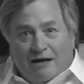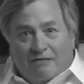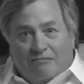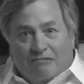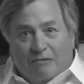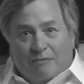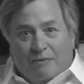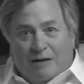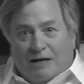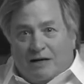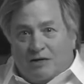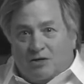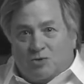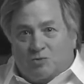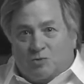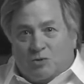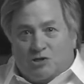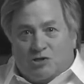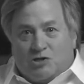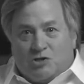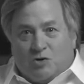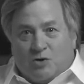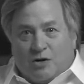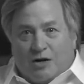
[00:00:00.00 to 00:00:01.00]
Everybody else
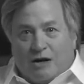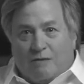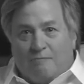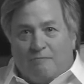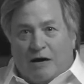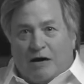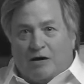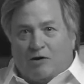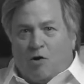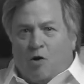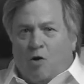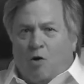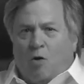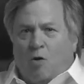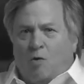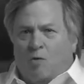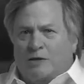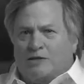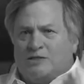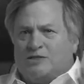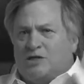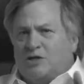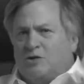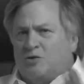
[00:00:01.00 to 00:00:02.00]
was talking about,
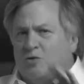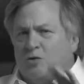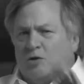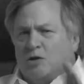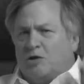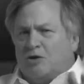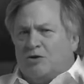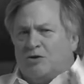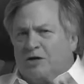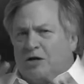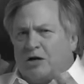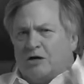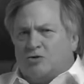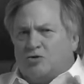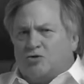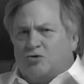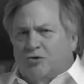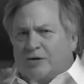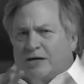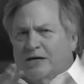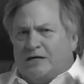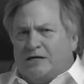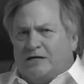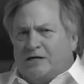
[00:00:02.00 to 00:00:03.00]
oh, it's a nuclear
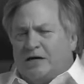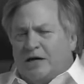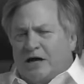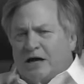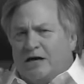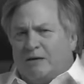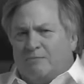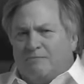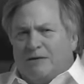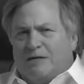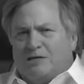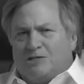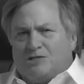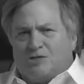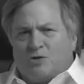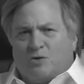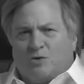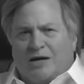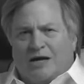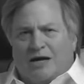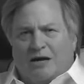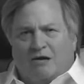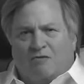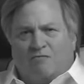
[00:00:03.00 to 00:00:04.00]
country and you got to be
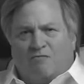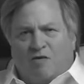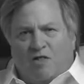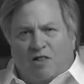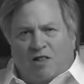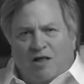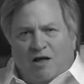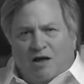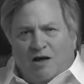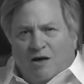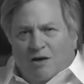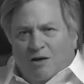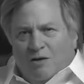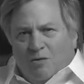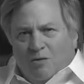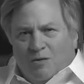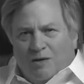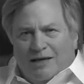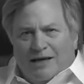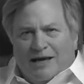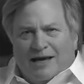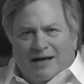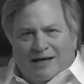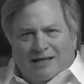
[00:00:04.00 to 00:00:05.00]
so careful.
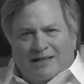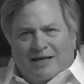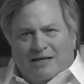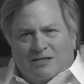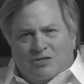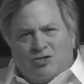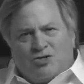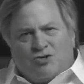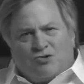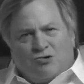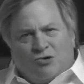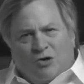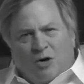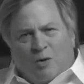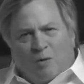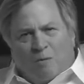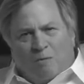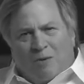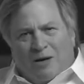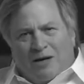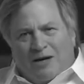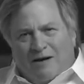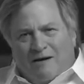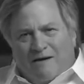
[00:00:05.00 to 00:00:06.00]
Well, yeah, that's
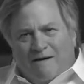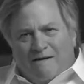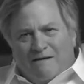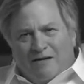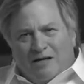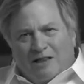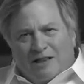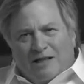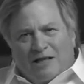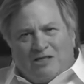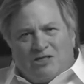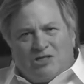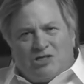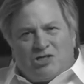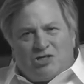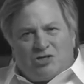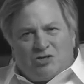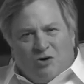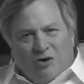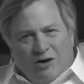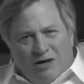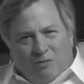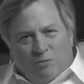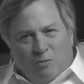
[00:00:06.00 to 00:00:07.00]
true, but let's
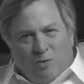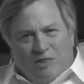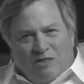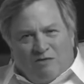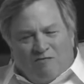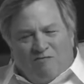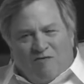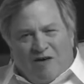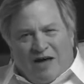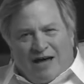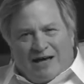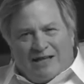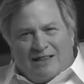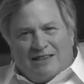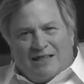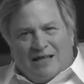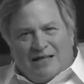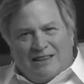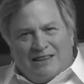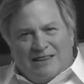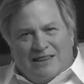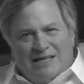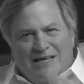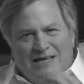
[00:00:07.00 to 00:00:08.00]
start with the fact
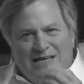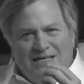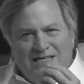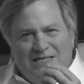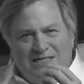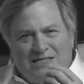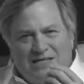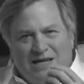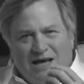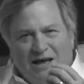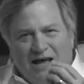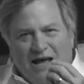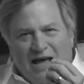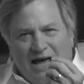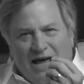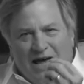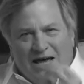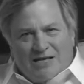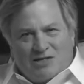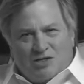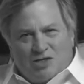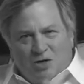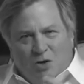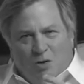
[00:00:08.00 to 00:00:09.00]
that these
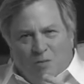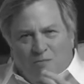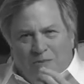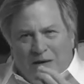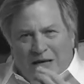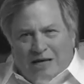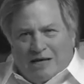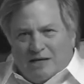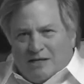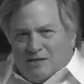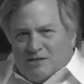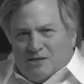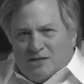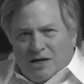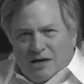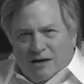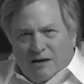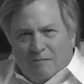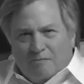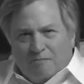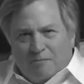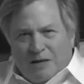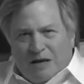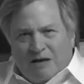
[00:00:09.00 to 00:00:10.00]
SOBs
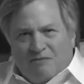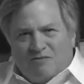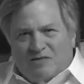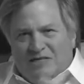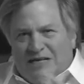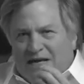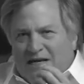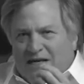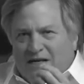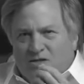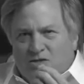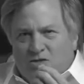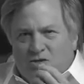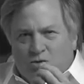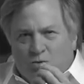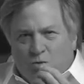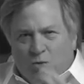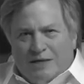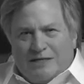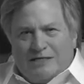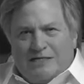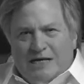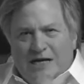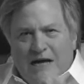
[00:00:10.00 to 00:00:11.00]
have taken
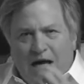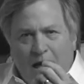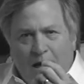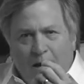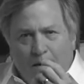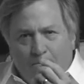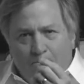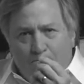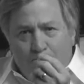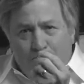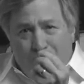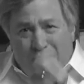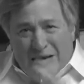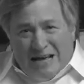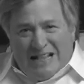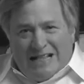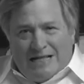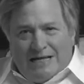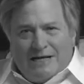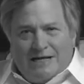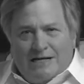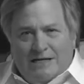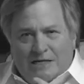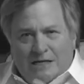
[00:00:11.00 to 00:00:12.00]
$20
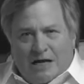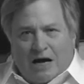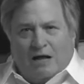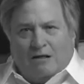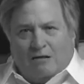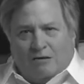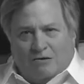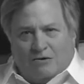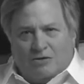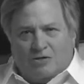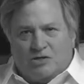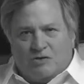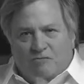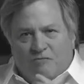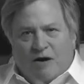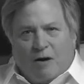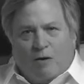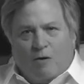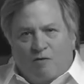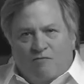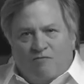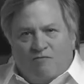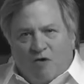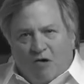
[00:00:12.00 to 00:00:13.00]
billion of
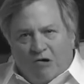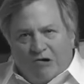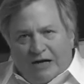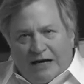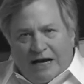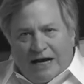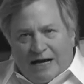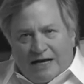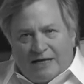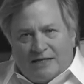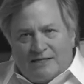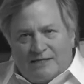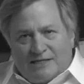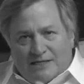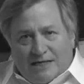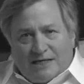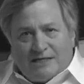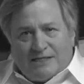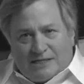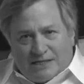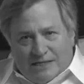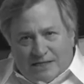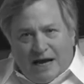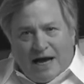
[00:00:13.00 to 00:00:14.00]
our foreign aid
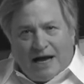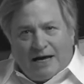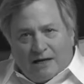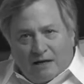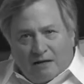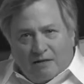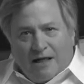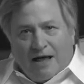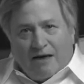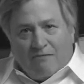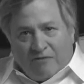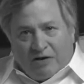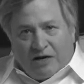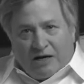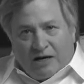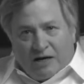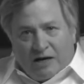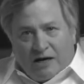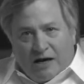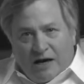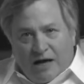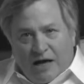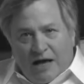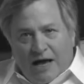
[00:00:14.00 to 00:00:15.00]
since
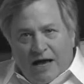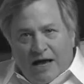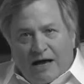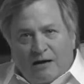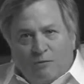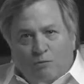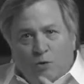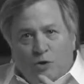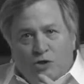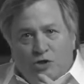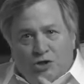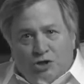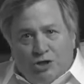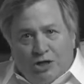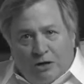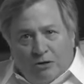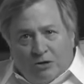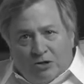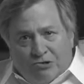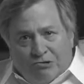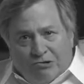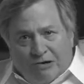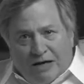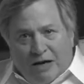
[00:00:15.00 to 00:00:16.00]
9/11 and were
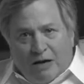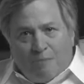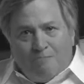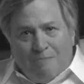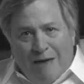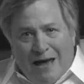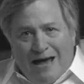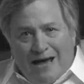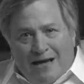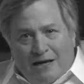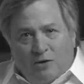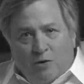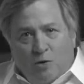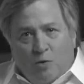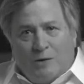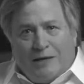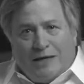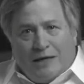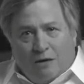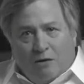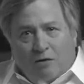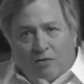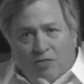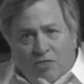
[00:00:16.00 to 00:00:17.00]
sheltering a man
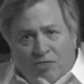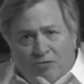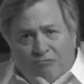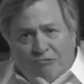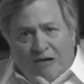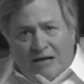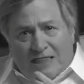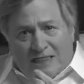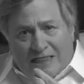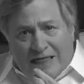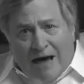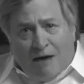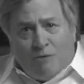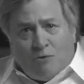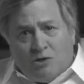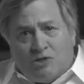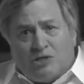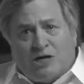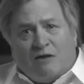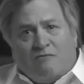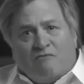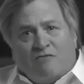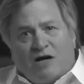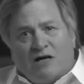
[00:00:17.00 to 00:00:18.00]
who killed
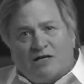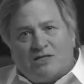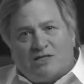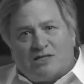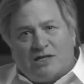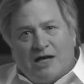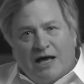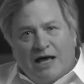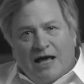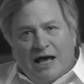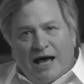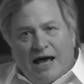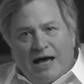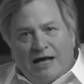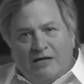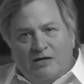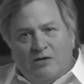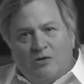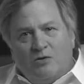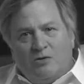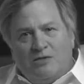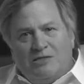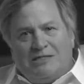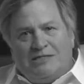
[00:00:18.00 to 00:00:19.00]
3,000 of us
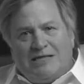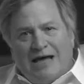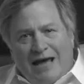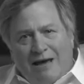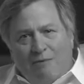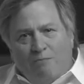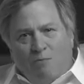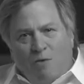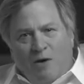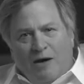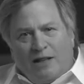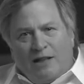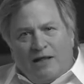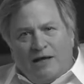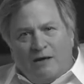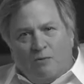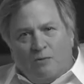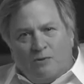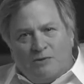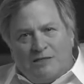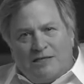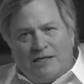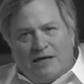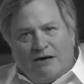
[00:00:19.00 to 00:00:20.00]
and knew damn well
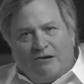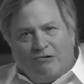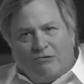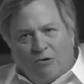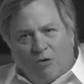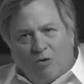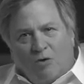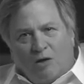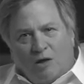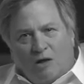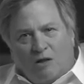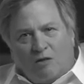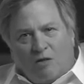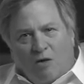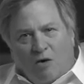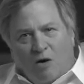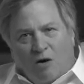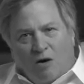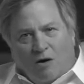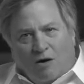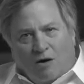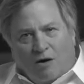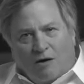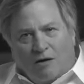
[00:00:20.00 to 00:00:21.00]
he was there all
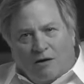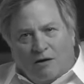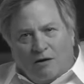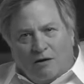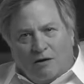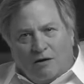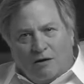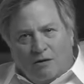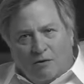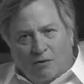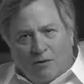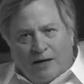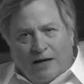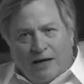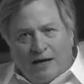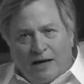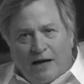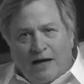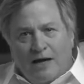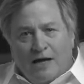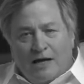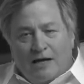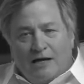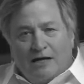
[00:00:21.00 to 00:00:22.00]
along.
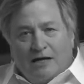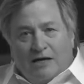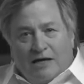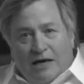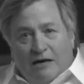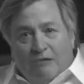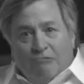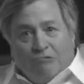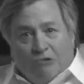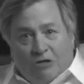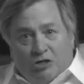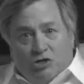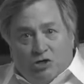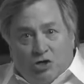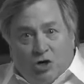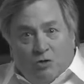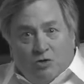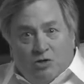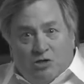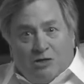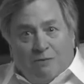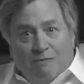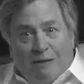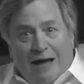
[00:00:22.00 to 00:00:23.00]
Okay? Gingrich
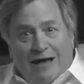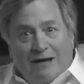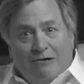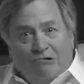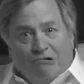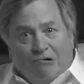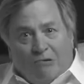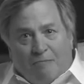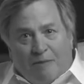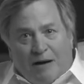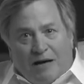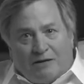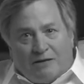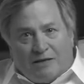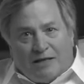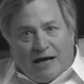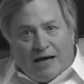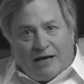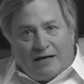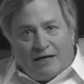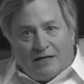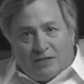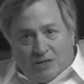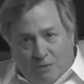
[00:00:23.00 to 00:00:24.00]
showed some anger about
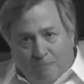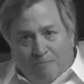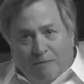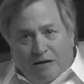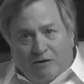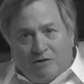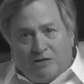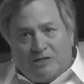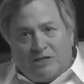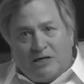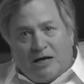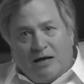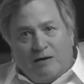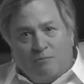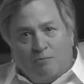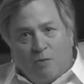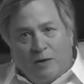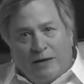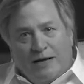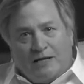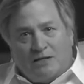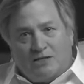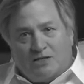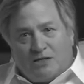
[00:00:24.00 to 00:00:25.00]
that, and it's about
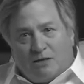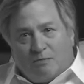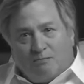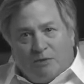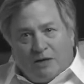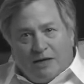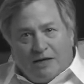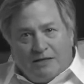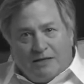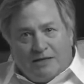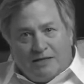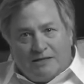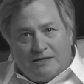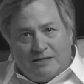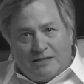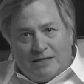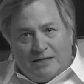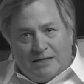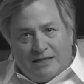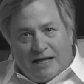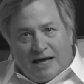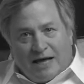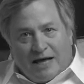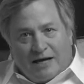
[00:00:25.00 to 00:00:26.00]
time we had somebody that
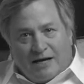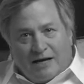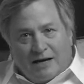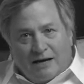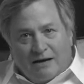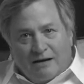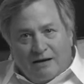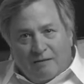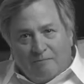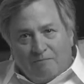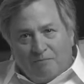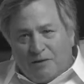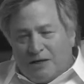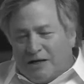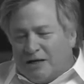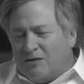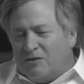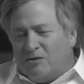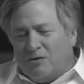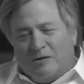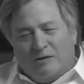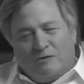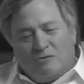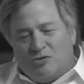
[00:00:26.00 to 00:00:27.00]
did that.
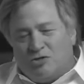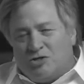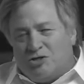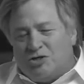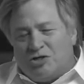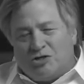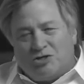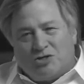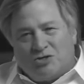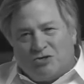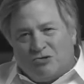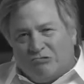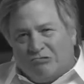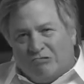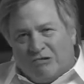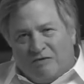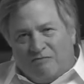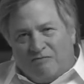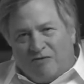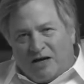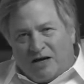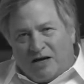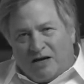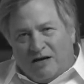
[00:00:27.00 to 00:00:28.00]
I thought he was just
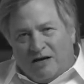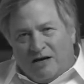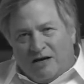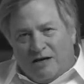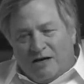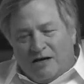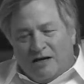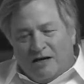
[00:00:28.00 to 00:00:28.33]
terrific.